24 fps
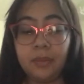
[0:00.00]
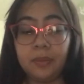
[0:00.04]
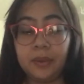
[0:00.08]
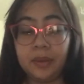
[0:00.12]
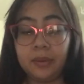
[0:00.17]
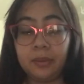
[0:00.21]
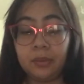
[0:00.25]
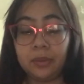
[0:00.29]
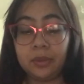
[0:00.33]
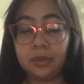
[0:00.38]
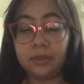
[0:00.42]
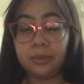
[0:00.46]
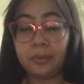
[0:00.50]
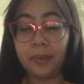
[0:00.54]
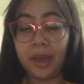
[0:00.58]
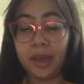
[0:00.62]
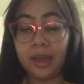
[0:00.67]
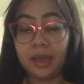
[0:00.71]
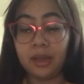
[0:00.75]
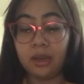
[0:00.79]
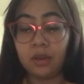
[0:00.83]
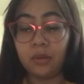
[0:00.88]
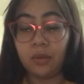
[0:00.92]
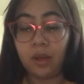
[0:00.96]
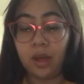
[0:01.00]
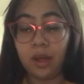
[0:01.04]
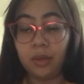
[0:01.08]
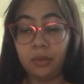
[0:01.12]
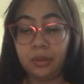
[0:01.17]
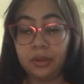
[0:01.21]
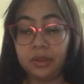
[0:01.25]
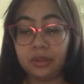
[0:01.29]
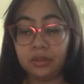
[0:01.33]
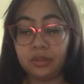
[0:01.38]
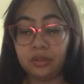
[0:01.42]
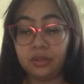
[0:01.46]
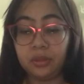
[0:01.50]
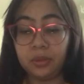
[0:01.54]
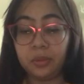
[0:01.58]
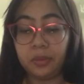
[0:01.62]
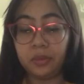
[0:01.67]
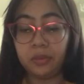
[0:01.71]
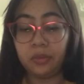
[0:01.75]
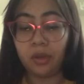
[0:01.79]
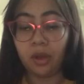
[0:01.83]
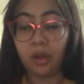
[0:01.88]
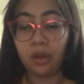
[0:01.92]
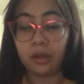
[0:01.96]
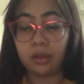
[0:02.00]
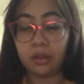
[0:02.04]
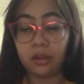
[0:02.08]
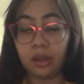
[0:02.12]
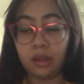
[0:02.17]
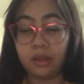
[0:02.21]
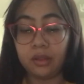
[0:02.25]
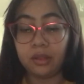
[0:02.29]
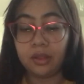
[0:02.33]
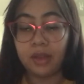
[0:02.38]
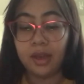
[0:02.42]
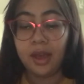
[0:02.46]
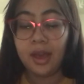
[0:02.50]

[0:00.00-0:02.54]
and was back in a while with a strip of cotton cloth.